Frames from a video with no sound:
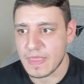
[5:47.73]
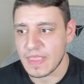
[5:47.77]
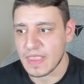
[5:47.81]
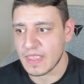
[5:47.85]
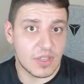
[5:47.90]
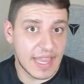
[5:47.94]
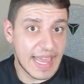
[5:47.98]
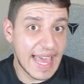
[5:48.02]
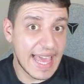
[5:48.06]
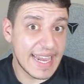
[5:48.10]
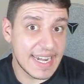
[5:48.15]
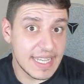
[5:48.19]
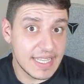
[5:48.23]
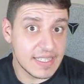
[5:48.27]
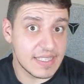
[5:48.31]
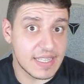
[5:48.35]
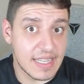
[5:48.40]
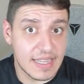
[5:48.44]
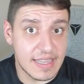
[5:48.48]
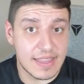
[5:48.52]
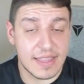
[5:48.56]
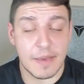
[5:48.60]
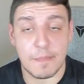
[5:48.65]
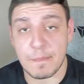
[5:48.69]
So that
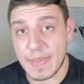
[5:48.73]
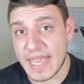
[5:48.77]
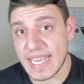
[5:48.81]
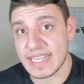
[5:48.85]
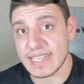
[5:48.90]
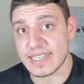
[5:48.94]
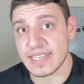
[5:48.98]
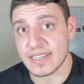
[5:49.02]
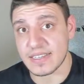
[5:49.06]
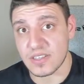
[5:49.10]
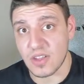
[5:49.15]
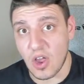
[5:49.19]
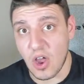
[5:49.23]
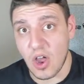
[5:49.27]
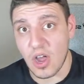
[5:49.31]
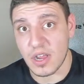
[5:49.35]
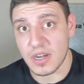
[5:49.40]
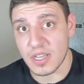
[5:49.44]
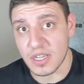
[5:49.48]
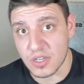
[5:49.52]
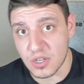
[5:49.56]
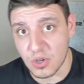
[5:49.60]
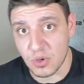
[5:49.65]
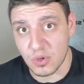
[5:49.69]
is the basics
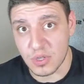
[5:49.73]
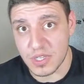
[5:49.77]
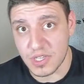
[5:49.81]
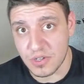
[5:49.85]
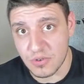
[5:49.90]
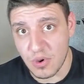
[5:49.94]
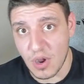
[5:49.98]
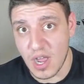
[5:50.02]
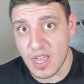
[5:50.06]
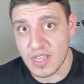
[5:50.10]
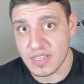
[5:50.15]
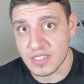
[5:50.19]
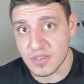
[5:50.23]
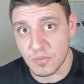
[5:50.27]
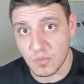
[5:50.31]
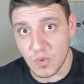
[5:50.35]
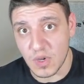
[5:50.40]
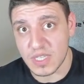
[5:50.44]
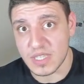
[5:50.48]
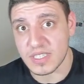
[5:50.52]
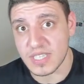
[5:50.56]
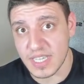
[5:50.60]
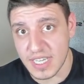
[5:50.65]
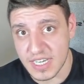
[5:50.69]
on a golden cross
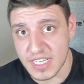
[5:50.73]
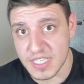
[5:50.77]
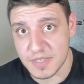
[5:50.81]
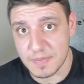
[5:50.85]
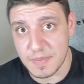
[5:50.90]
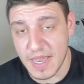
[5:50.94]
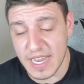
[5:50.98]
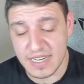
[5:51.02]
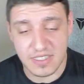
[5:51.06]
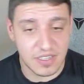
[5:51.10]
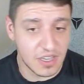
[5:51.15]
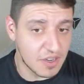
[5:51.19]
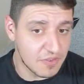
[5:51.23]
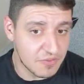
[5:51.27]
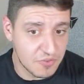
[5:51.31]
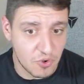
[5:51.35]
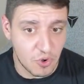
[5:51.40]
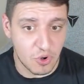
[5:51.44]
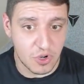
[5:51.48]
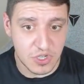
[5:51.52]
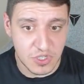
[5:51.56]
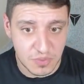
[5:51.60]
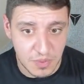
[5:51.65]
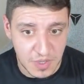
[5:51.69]
and what to expect.
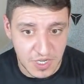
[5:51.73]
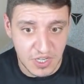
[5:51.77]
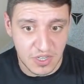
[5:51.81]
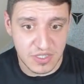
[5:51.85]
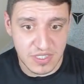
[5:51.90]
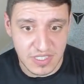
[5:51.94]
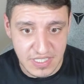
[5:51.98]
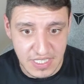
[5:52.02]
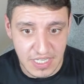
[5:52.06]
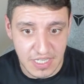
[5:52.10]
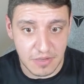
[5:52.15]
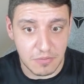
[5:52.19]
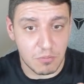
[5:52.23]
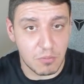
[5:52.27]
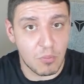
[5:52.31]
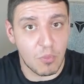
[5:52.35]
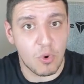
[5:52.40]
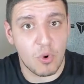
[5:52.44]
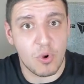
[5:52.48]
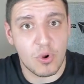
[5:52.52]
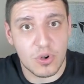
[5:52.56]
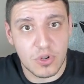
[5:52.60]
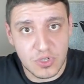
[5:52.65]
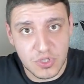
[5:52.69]
Of course, we could see
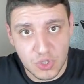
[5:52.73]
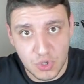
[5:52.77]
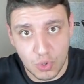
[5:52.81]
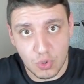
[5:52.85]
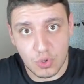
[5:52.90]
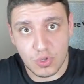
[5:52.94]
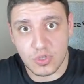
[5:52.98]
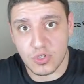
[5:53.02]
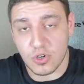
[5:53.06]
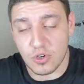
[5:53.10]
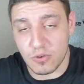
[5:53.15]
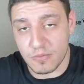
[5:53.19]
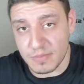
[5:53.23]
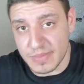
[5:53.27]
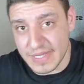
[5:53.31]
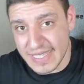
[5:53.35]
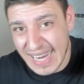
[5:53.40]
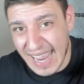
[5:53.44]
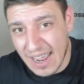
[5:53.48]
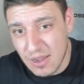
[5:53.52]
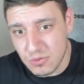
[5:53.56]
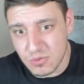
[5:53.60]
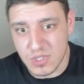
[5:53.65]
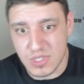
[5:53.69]
more
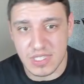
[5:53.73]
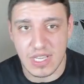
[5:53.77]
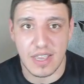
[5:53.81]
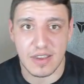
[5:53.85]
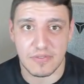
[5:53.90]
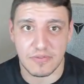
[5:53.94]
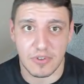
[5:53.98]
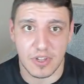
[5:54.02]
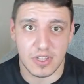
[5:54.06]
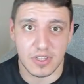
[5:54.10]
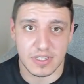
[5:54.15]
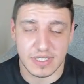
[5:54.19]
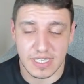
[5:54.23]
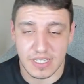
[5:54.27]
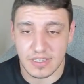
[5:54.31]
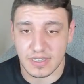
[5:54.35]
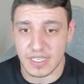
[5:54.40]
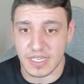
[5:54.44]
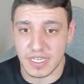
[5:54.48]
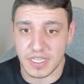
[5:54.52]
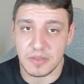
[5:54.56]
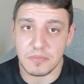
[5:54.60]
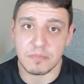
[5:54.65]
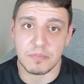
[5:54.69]
short-term downside
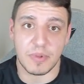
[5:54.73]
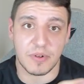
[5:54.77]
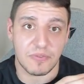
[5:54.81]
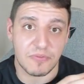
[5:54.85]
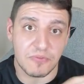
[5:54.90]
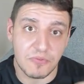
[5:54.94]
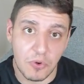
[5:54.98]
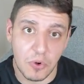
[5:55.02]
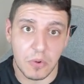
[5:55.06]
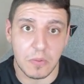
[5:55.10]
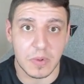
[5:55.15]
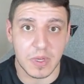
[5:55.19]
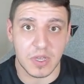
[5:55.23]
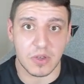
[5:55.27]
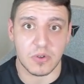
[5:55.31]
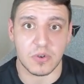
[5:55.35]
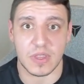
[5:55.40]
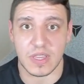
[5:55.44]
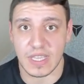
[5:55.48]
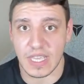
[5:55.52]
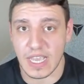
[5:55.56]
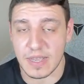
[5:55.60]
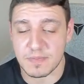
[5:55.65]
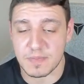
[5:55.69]
volatility before we
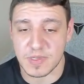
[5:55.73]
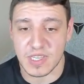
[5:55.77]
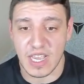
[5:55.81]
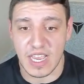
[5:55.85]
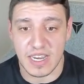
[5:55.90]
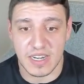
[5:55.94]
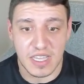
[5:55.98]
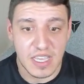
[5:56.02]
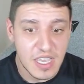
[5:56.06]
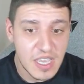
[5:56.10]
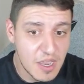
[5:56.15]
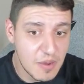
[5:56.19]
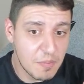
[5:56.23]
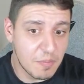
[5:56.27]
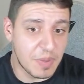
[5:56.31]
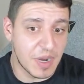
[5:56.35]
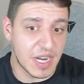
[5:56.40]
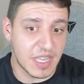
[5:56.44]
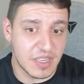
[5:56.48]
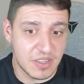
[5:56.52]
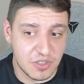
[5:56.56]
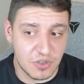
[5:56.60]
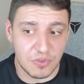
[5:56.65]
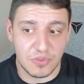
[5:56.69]
go to the upside,
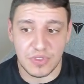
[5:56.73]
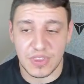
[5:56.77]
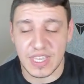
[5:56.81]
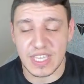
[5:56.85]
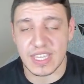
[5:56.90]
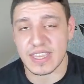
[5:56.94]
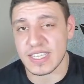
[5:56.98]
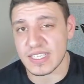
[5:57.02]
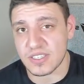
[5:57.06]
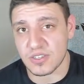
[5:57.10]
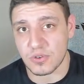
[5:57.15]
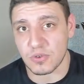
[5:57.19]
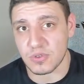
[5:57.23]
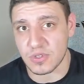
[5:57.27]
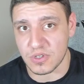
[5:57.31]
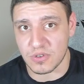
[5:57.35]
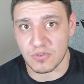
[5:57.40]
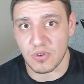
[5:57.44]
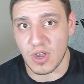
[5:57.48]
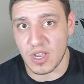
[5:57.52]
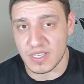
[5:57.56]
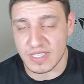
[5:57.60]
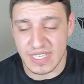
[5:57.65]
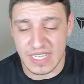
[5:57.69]
but I do think this
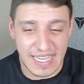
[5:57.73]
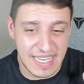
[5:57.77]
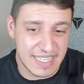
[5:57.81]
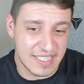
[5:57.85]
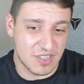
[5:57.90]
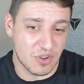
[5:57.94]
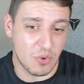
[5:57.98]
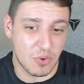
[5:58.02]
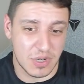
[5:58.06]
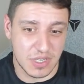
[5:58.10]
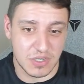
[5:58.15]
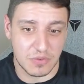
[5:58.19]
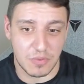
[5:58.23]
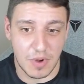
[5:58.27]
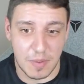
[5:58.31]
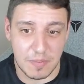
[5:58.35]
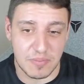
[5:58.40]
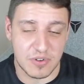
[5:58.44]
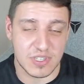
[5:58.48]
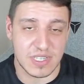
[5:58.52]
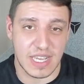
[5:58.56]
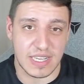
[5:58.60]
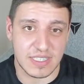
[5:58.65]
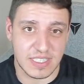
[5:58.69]
golden cross is going to
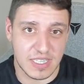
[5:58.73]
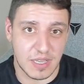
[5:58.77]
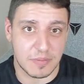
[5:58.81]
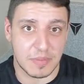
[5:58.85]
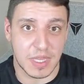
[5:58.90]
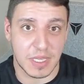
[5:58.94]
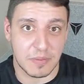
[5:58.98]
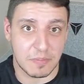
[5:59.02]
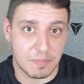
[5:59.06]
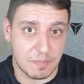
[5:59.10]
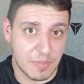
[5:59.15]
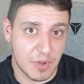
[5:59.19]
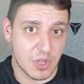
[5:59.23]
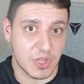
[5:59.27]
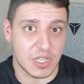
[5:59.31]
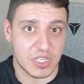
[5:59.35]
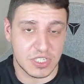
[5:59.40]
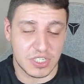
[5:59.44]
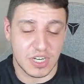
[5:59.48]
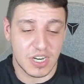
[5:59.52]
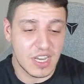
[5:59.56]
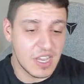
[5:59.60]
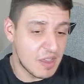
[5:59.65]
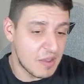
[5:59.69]
represent something
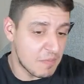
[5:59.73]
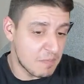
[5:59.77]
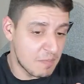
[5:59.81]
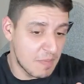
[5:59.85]
bullish.